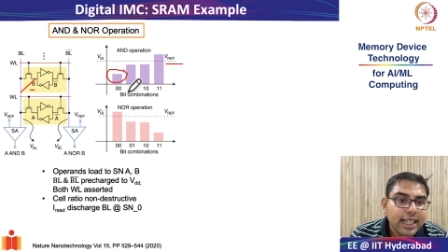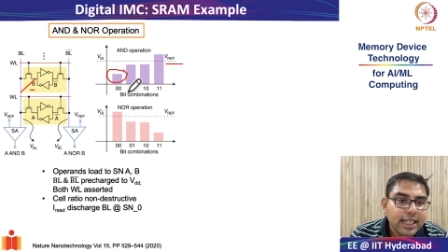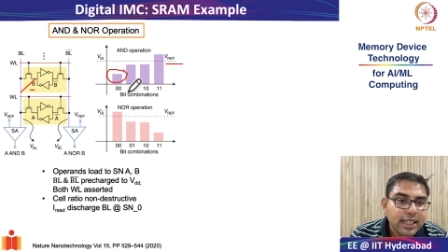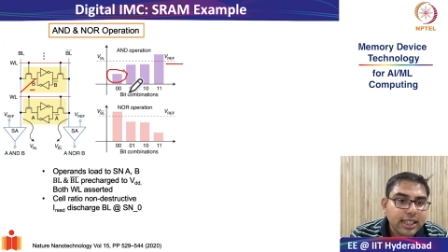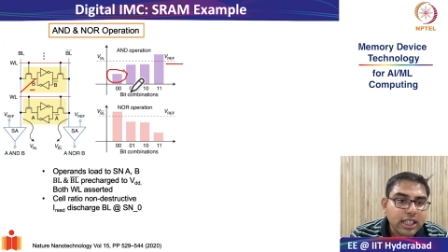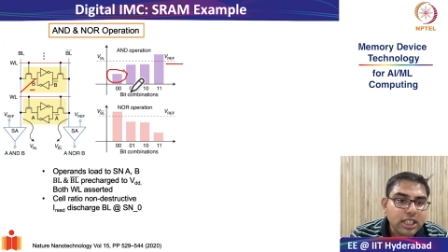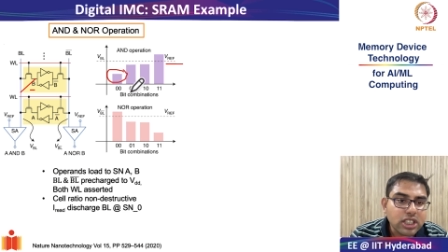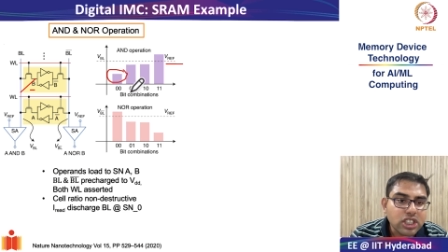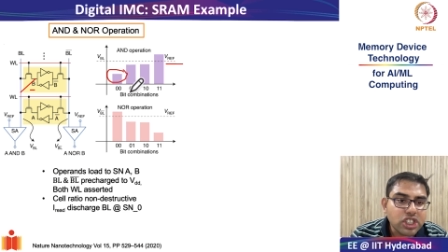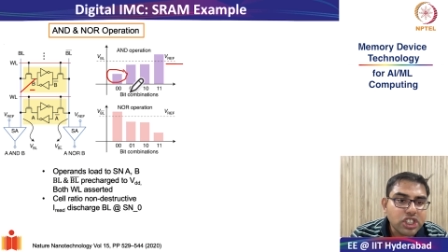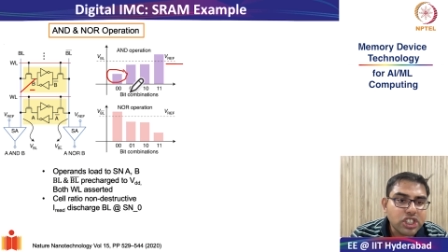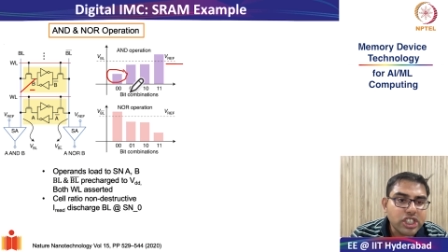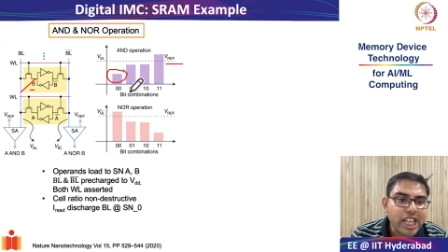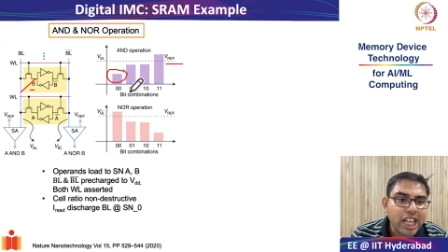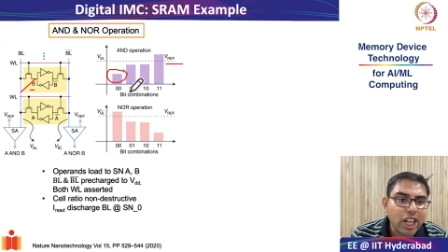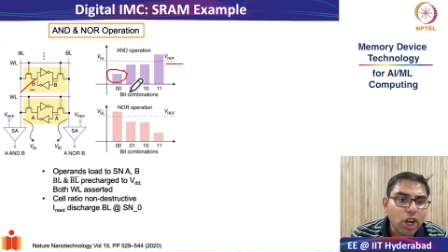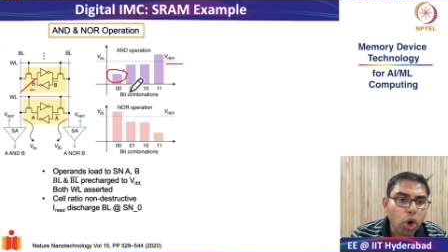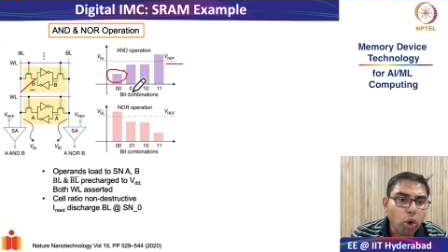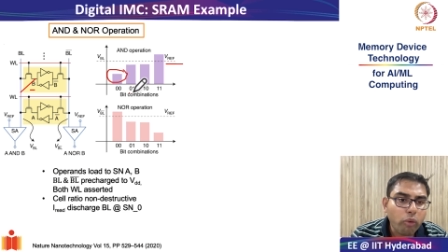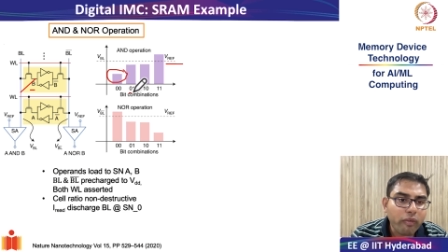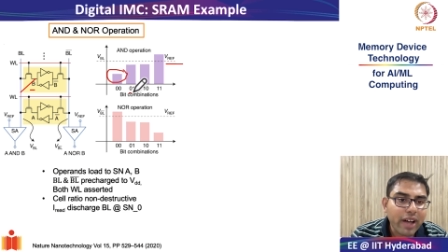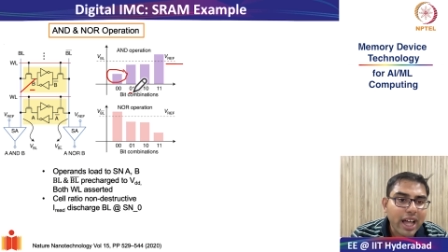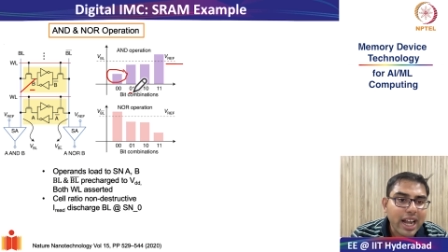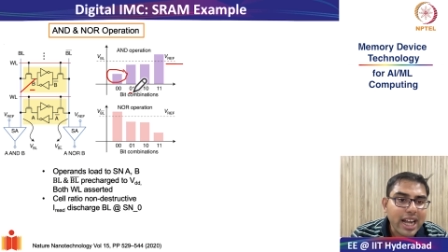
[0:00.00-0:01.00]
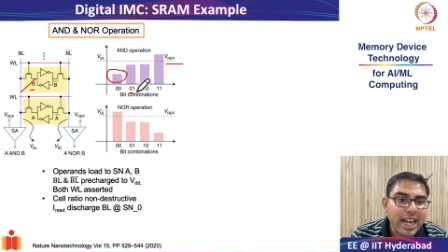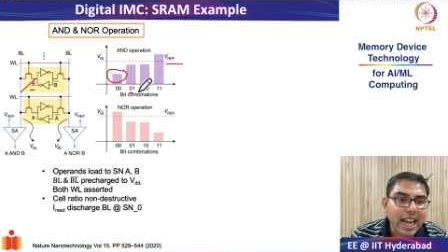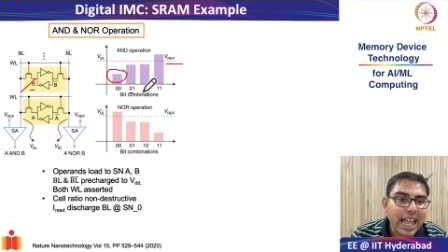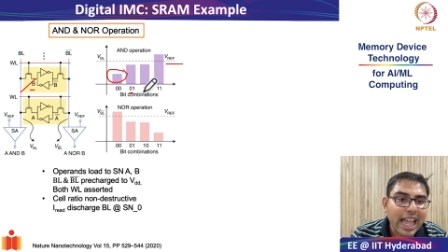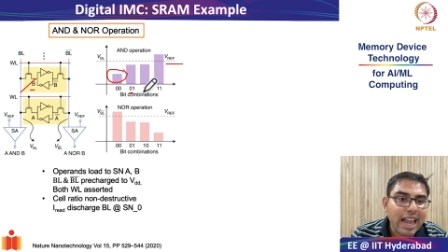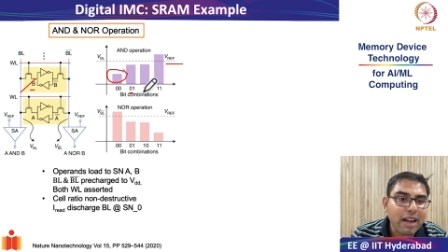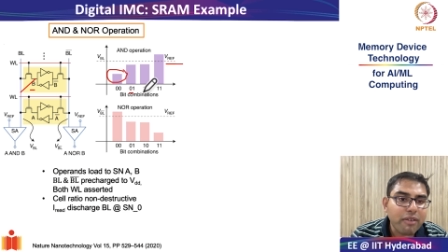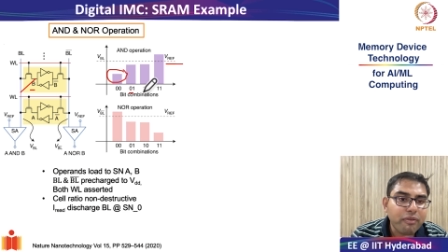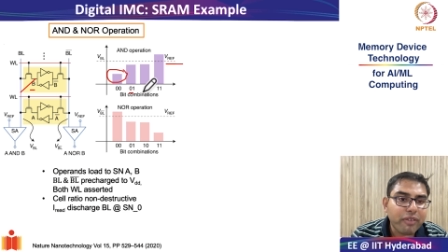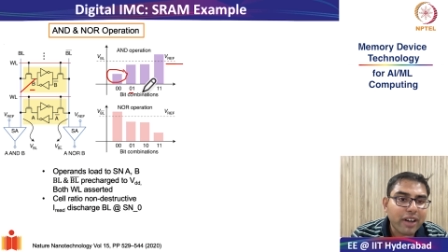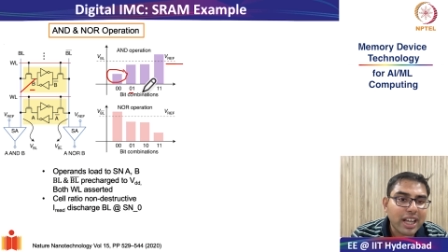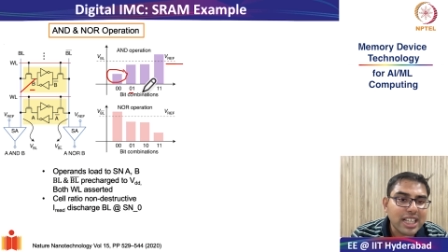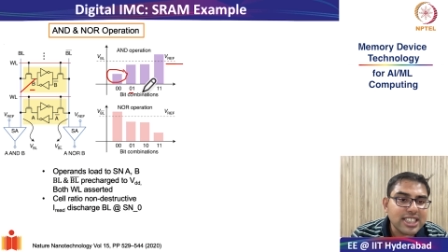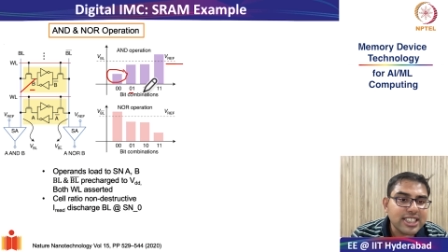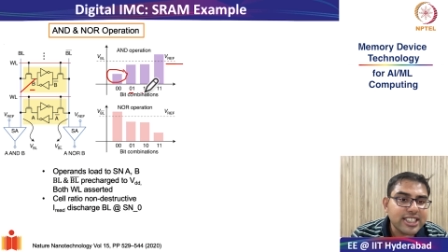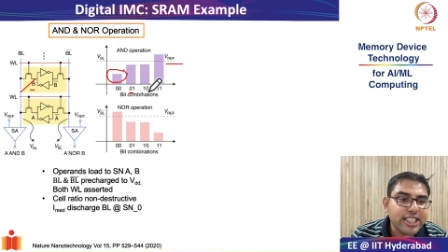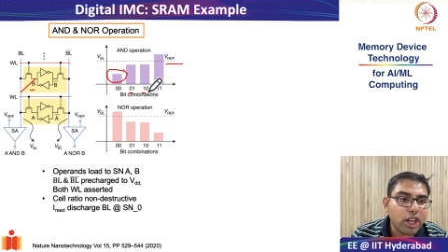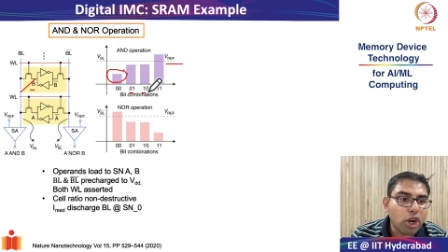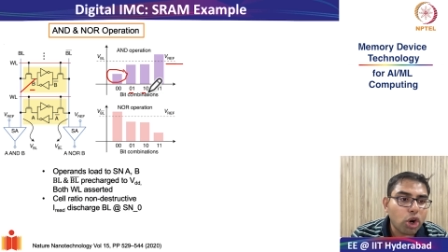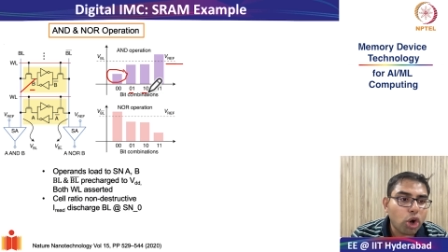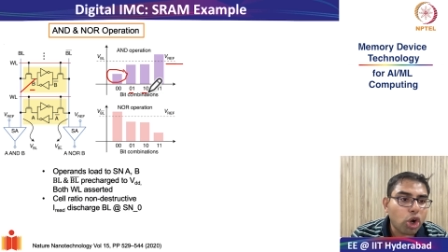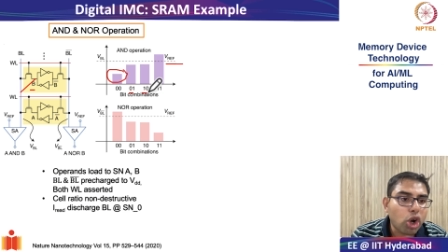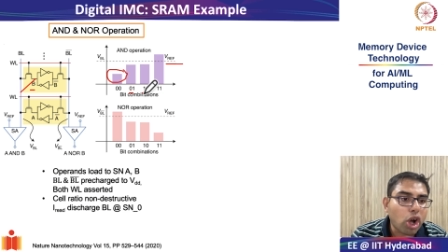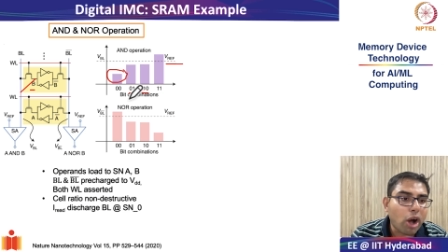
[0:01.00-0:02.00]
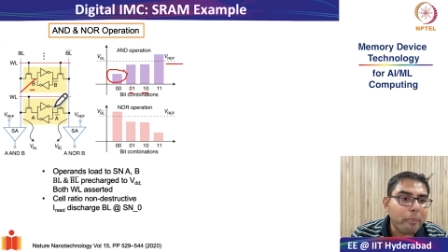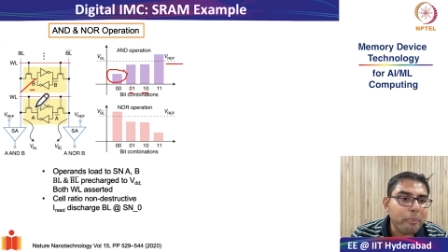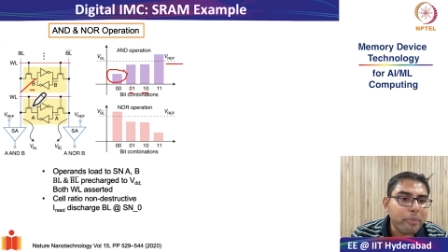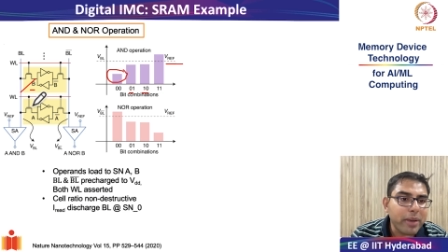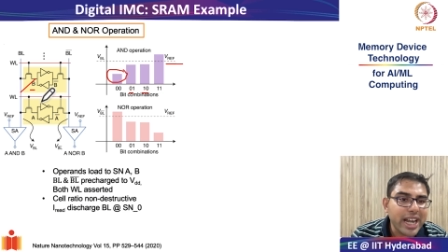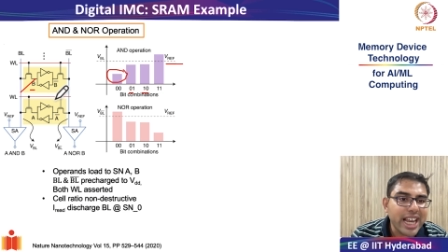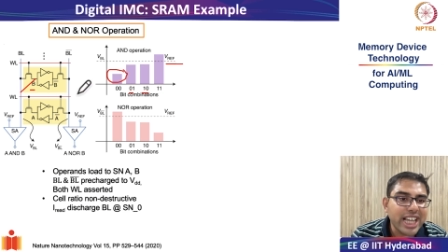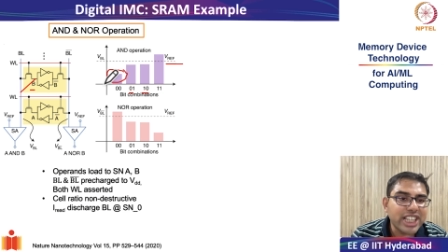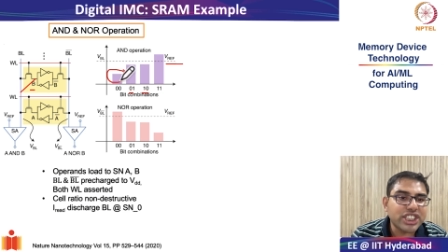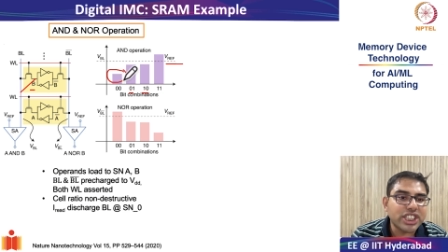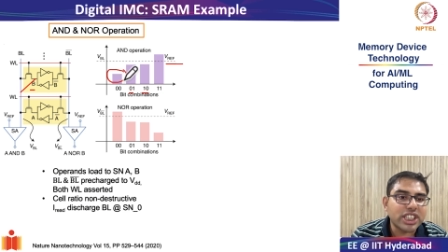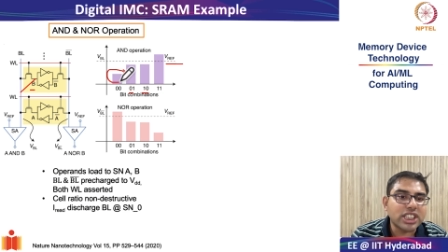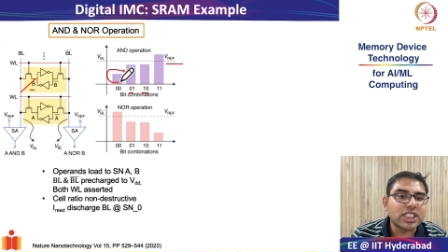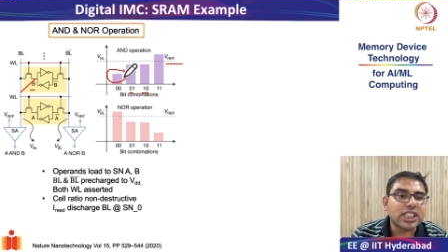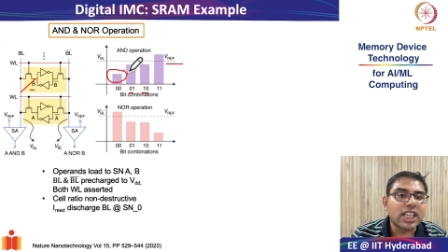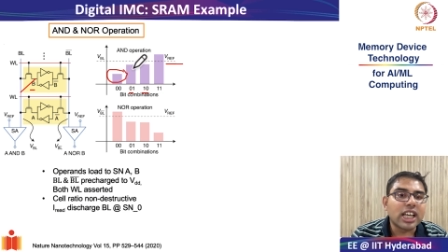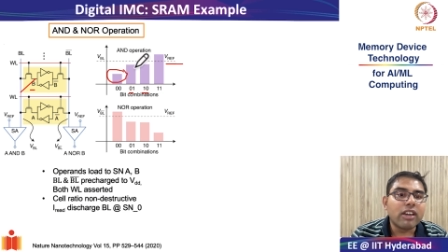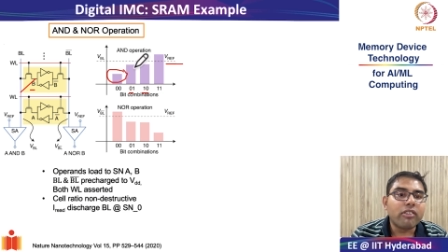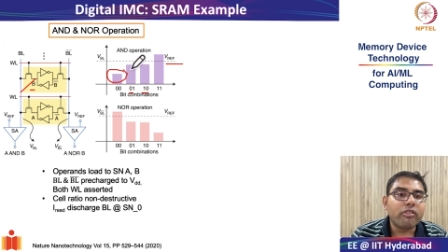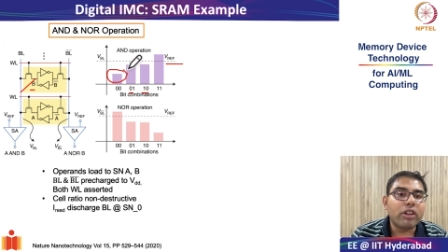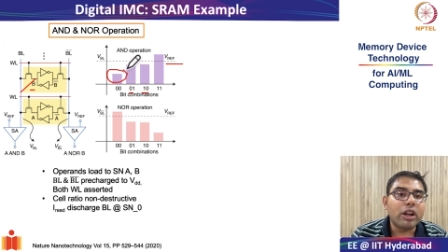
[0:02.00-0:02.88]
The 0, 1 and 1, 0 combinations